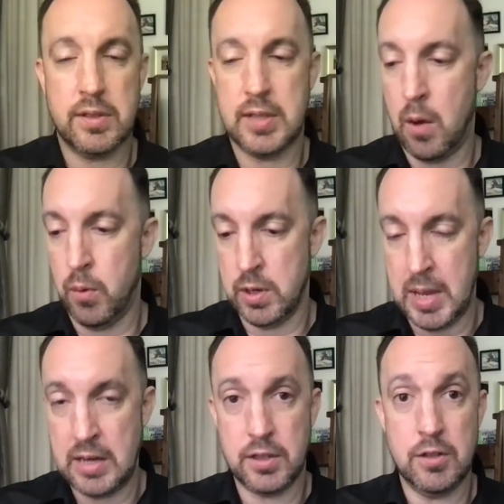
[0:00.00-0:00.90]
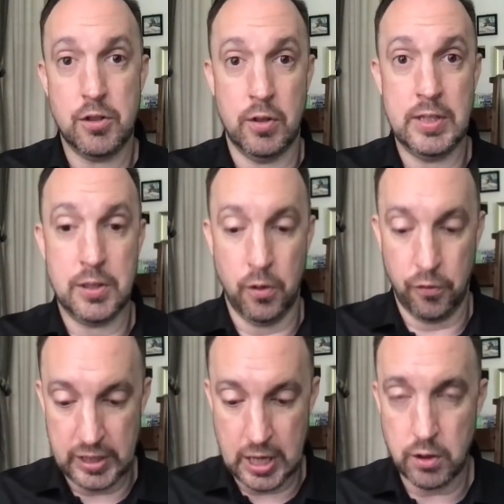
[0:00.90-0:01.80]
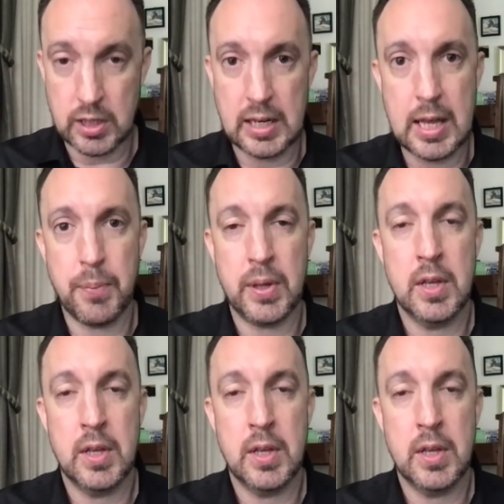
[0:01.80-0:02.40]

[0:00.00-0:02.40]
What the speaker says: that I want to mention during this little video clip.